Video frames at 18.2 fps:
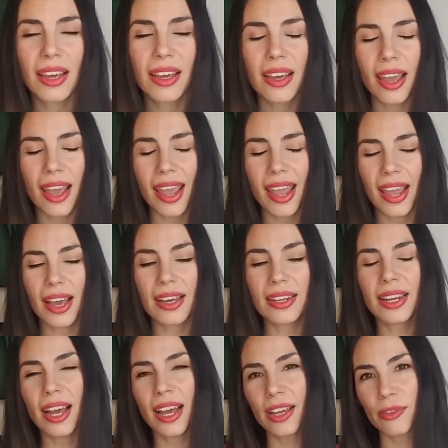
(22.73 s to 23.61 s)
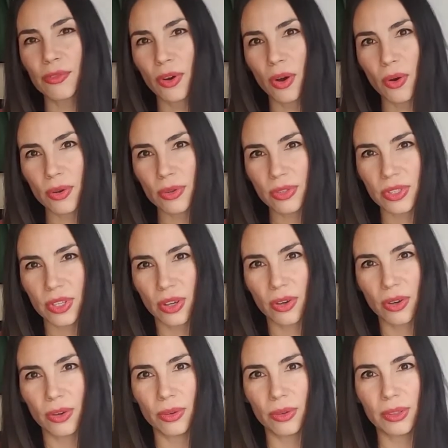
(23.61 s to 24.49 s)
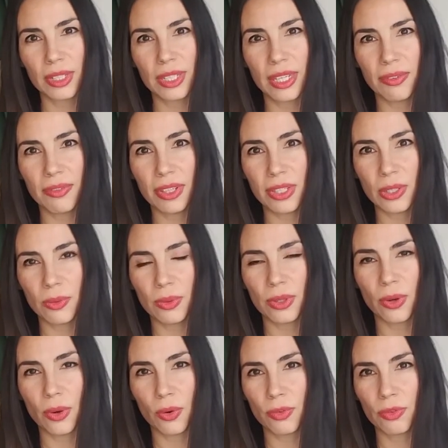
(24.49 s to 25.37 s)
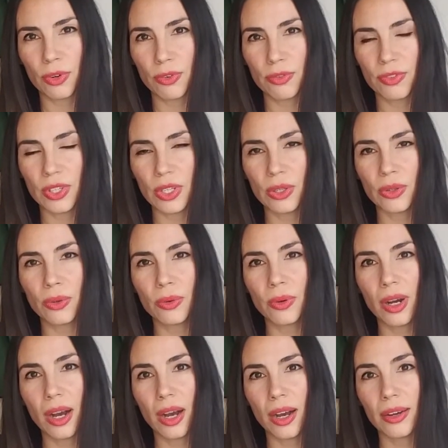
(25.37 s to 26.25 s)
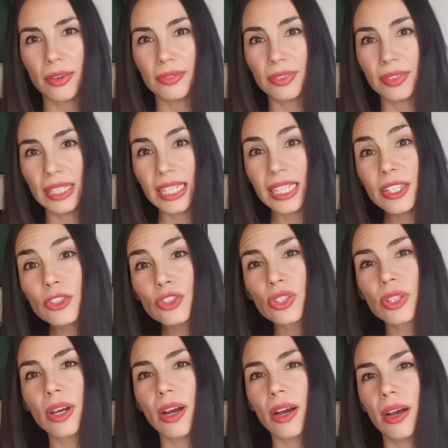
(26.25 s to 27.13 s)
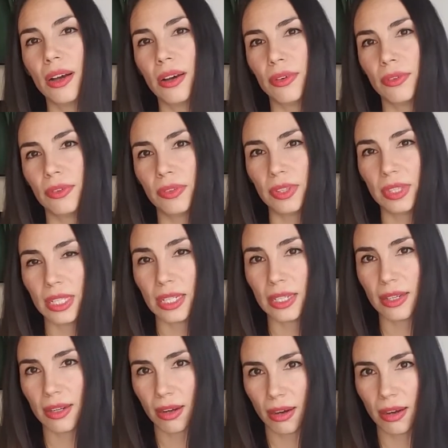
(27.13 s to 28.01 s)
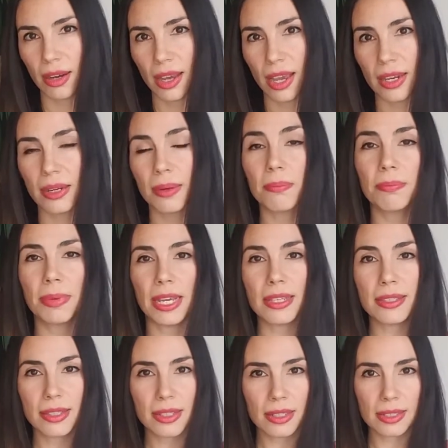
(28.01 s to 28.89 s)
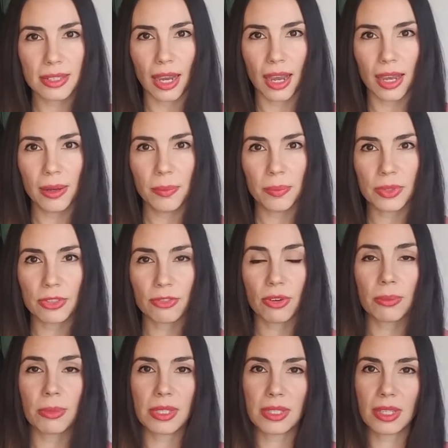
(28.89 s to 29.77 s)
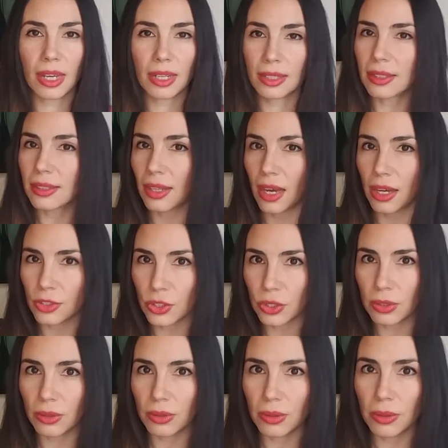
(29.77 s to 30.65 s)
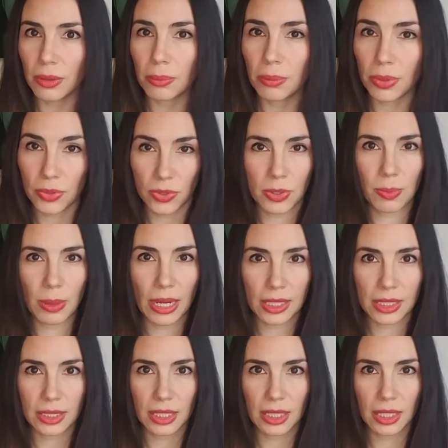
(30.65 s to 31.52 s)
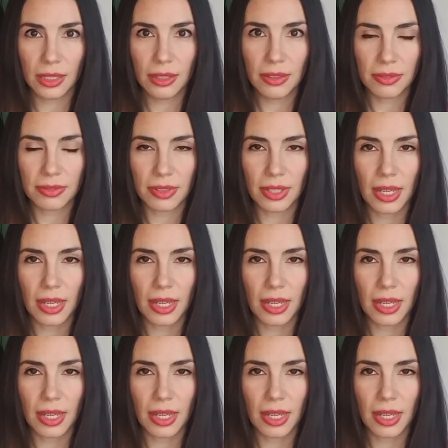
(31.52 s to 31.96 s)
And I have also given you an overview of each of the 9 basic types from a psychological perspective